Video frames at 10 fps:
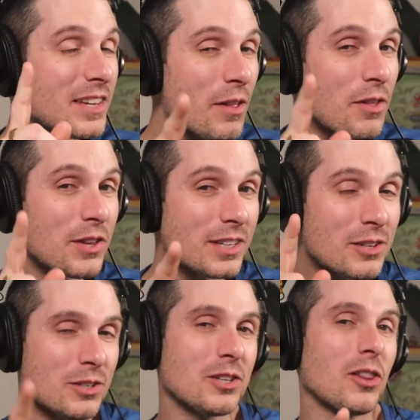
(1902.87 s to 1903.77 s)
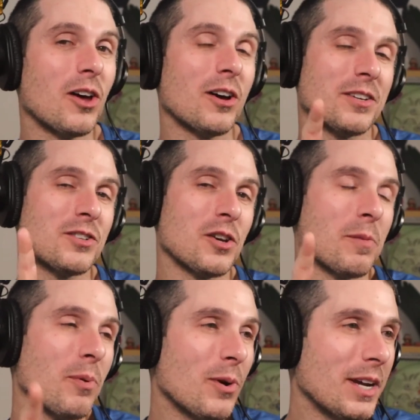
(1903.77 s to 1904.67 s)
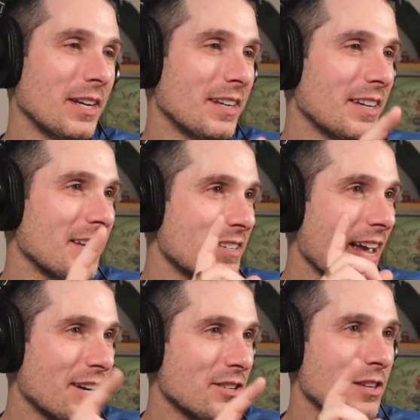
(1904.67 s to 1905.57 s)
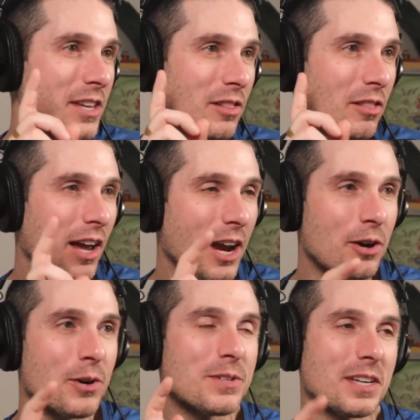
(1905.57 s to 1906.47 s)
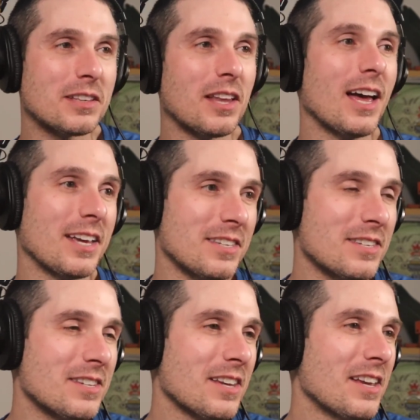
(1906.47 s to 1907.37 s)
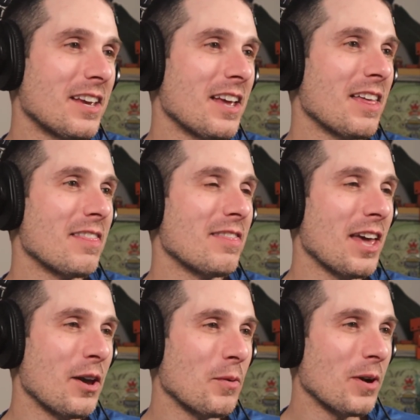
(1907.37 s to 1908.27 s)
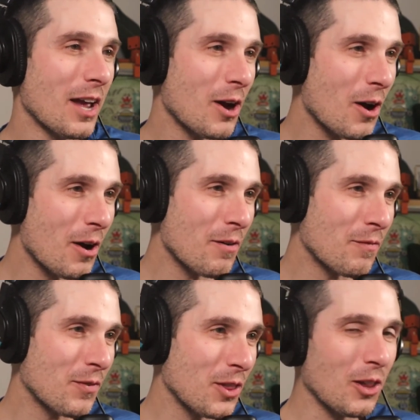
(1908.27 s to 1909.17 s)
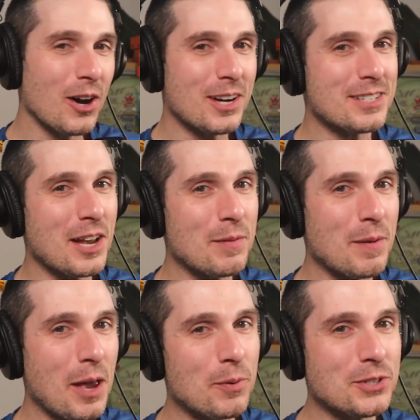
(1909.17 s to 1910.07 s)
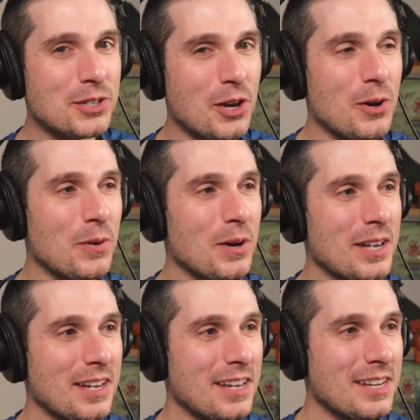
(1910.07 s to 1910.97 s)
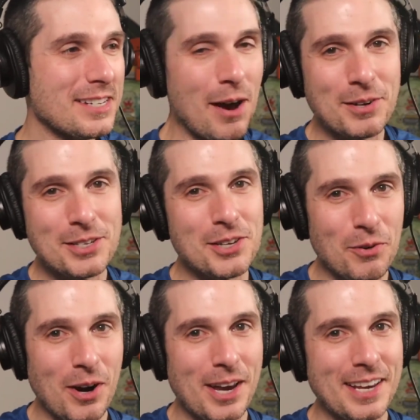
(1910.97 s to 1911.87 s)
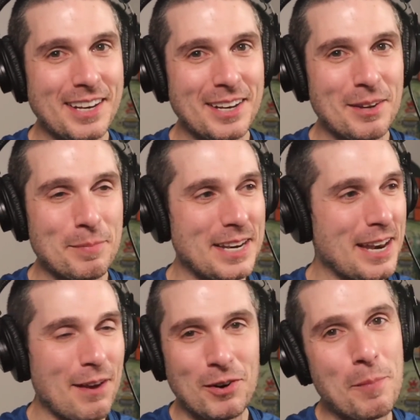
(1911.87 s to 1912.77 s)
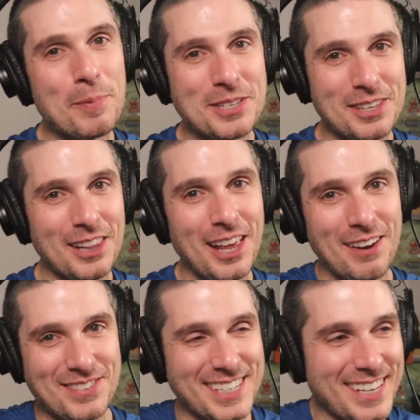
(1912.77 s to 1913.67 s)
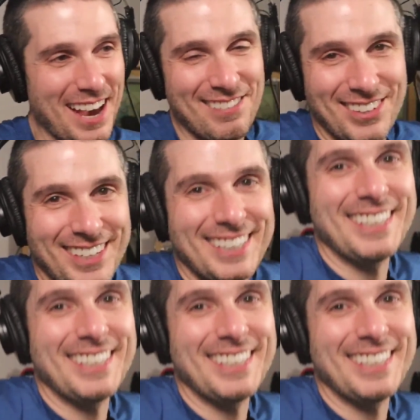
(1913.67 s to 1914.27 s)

now the thing that took the longest, to your point, is actually the arrows and lines. They were, for the longest time, able to go down and to the right, but never up into the left, ever.